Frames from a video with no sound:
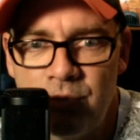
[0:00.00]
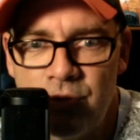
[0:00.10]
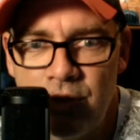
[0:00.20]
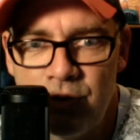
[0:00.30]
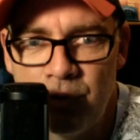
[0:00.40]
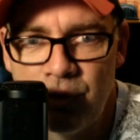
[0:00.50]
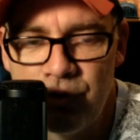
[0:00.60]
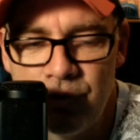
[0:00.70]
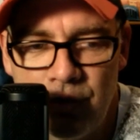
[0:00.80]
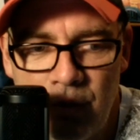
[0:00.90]
So let's book
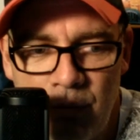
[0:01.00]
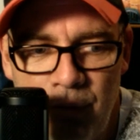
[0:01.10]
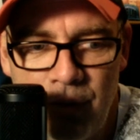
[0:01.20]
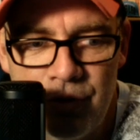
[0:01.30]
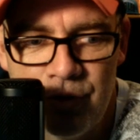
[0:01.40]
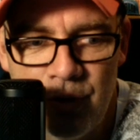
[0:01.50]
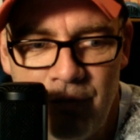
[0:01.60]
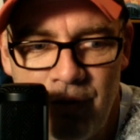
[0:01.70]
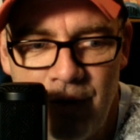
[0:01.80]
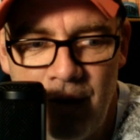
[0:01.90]
okay. two, uh, part two
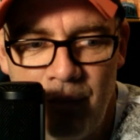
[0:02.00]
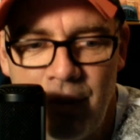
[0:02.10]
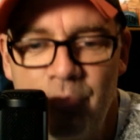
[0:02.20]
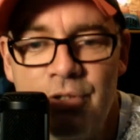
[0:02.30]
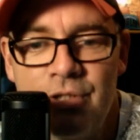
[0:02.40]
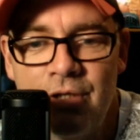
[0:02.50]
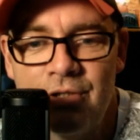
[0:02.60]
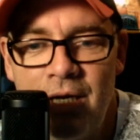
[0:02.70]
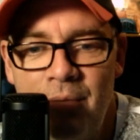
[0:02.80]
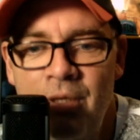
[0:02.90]
after that. But I appreciate the your
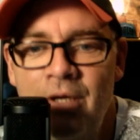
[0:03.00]
time.